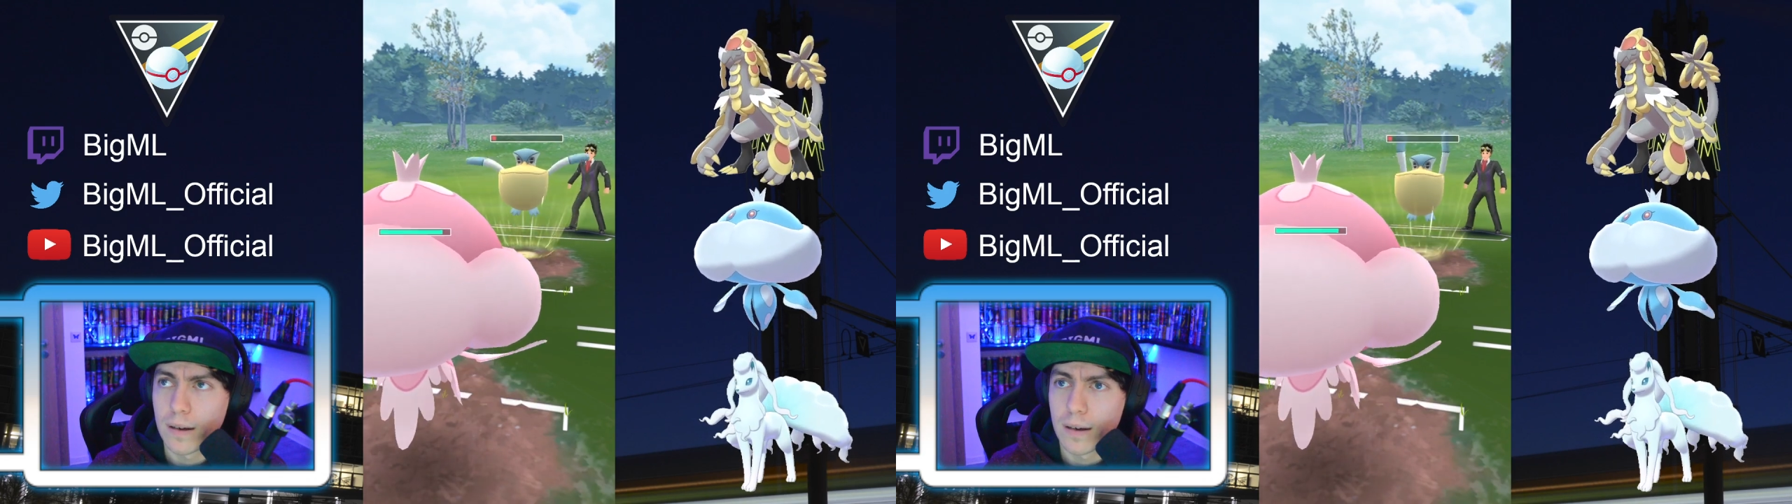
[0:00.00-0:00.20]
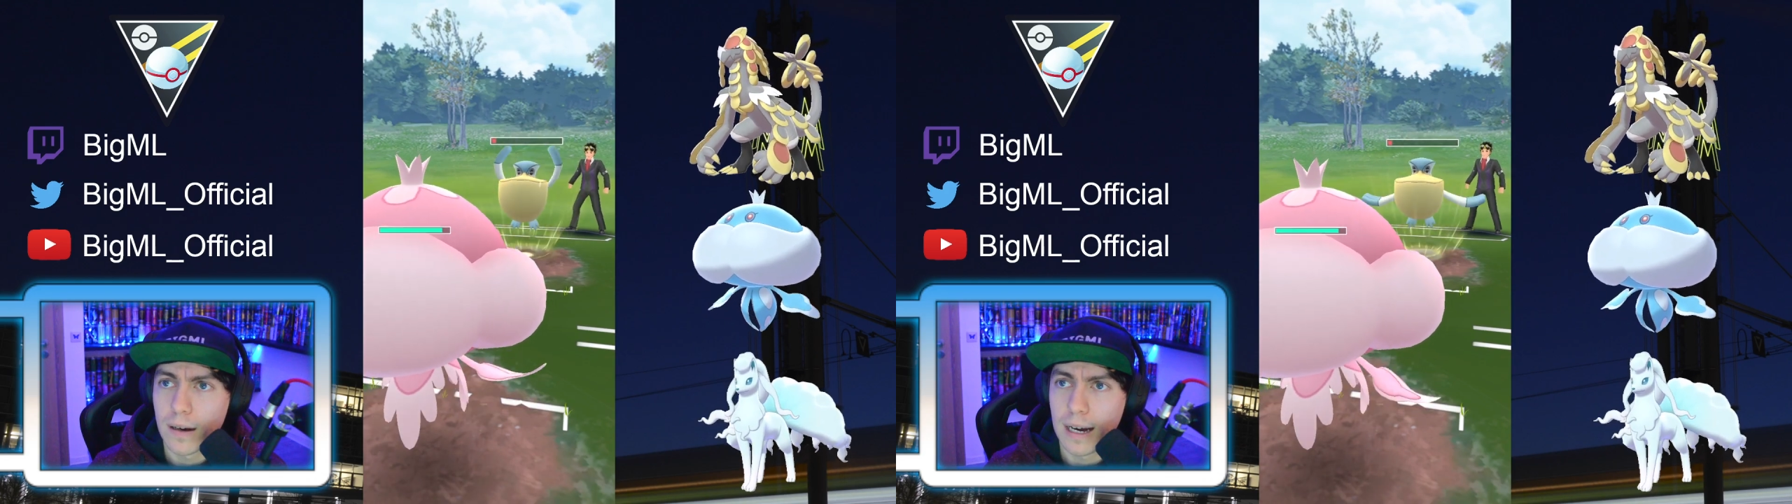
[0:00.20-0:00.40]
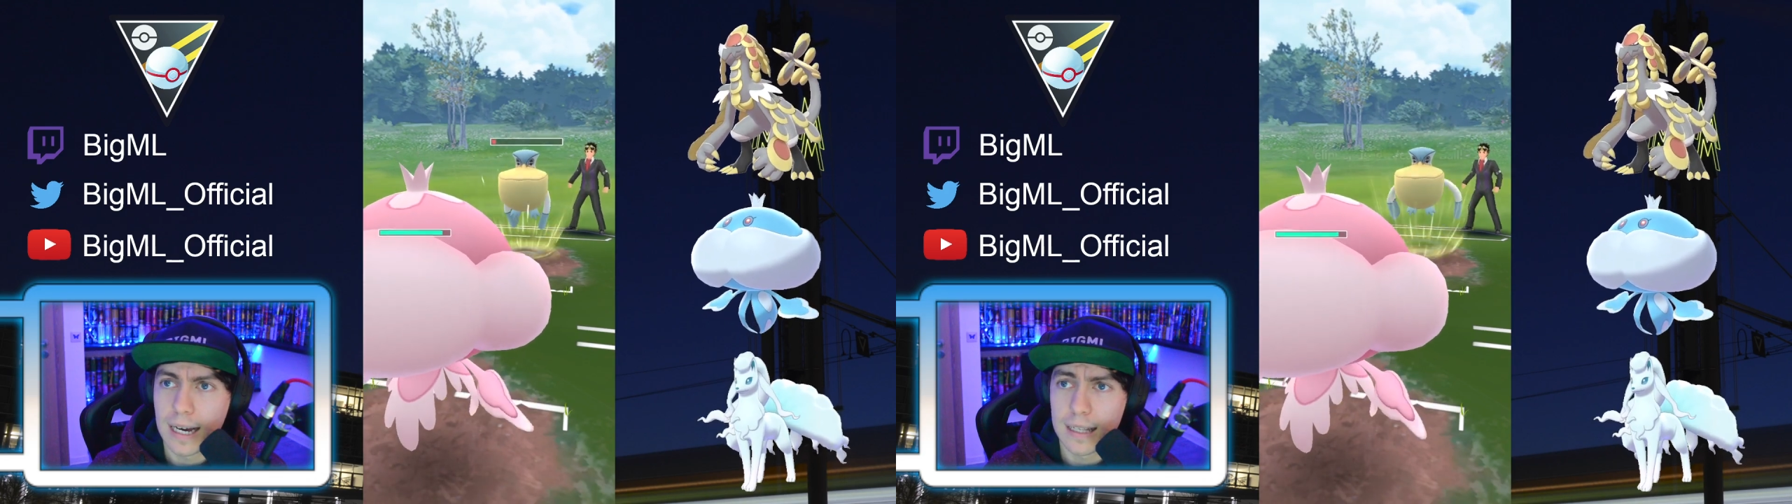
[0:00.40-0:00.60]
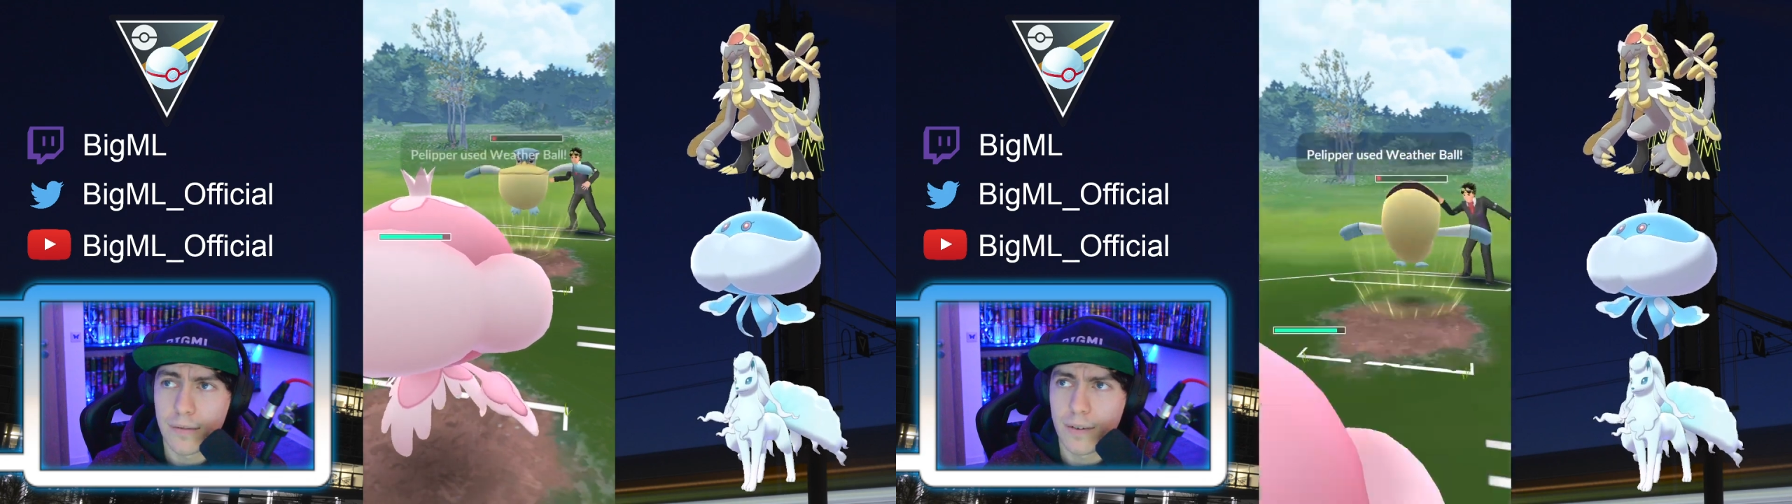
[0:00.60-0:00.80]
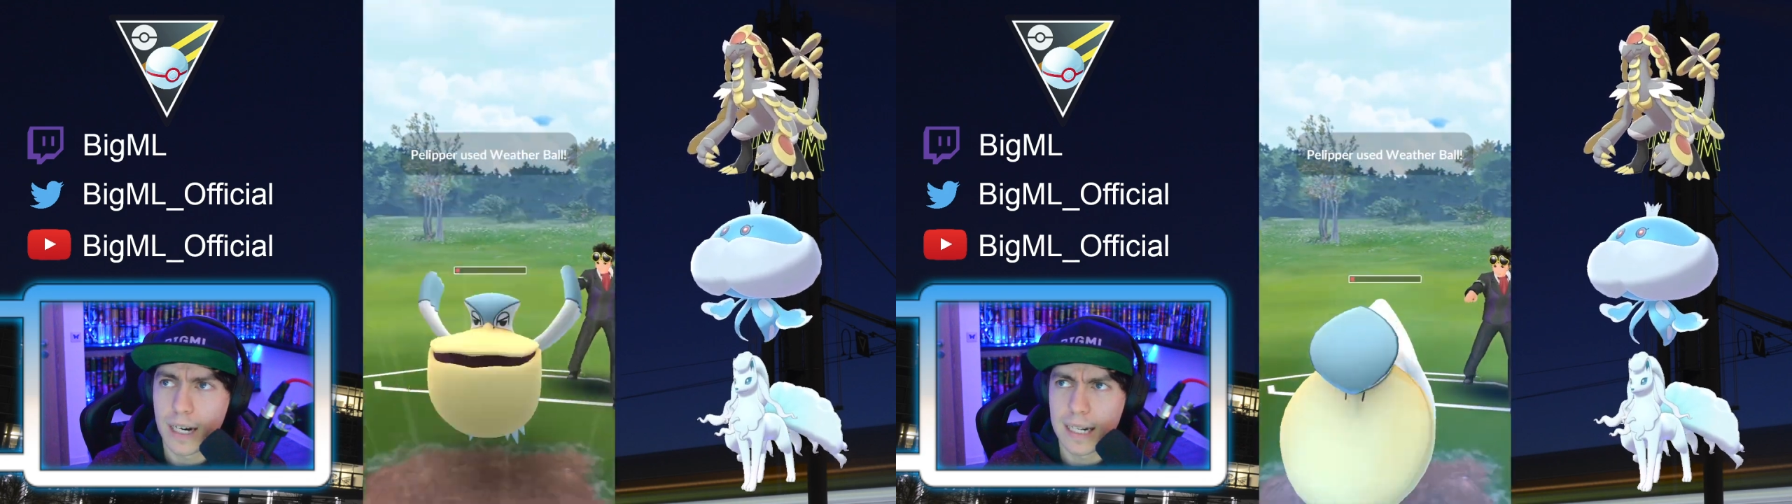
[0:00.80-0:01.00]
I had the
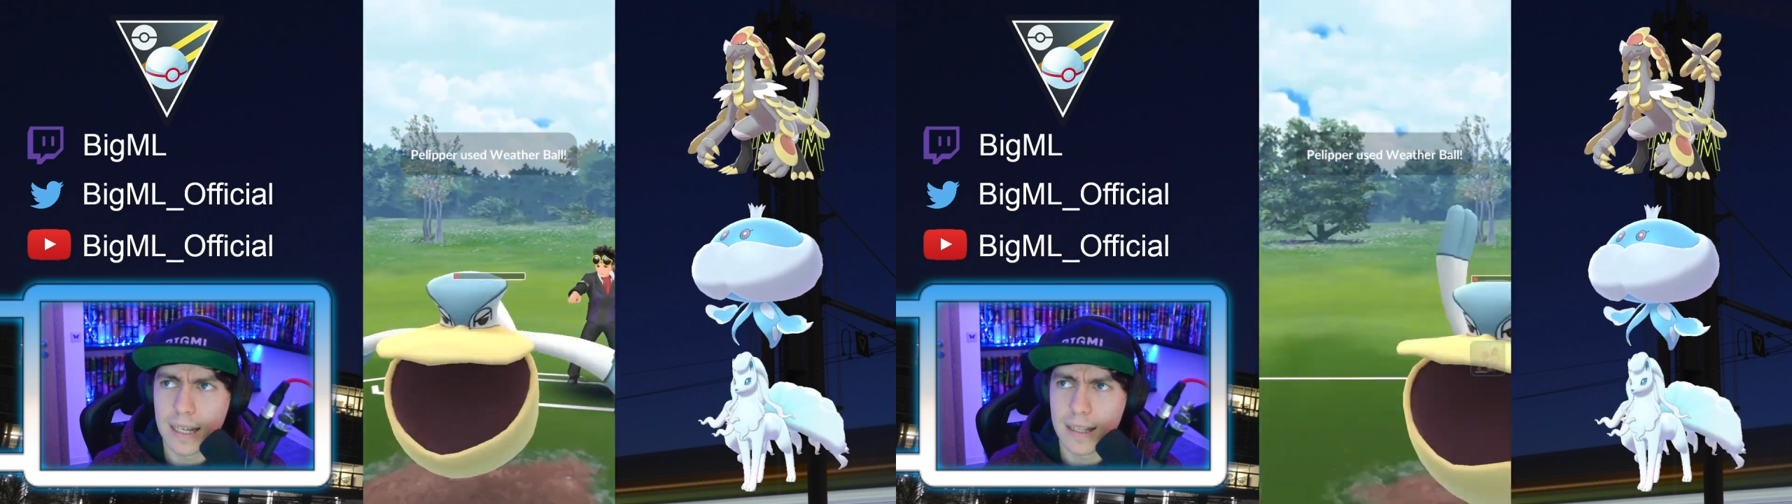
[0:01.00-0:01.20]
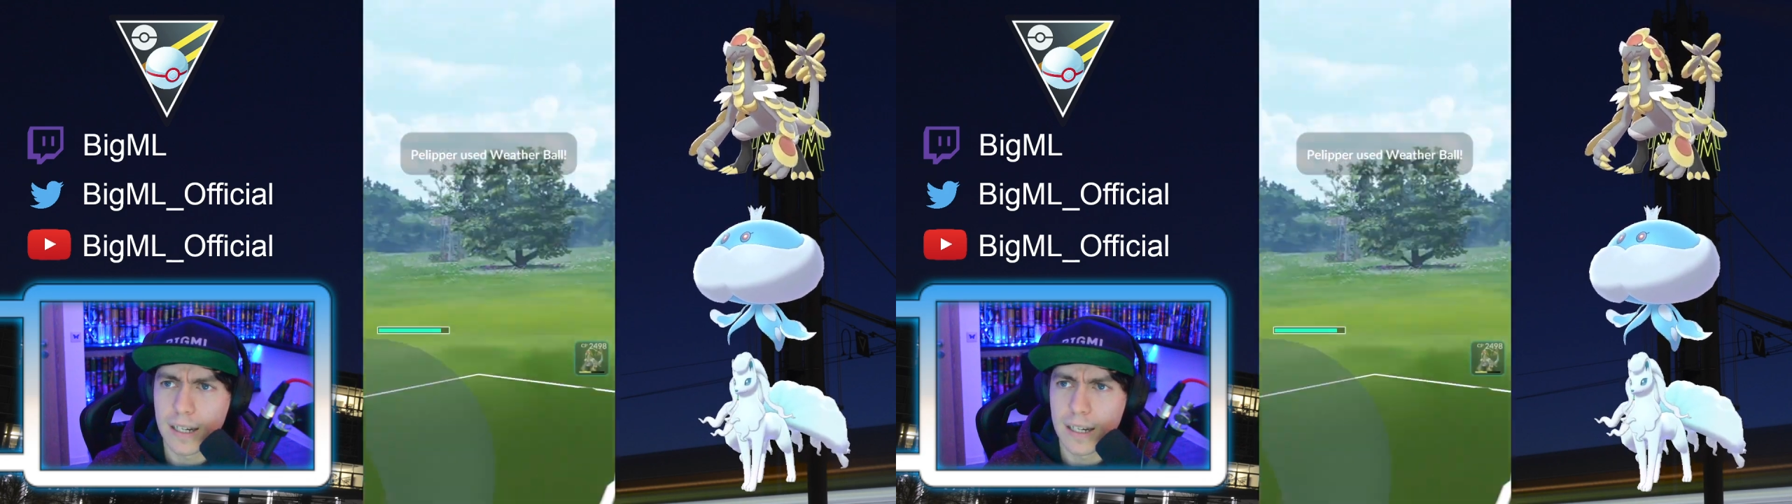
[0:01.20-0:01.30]
feeling that this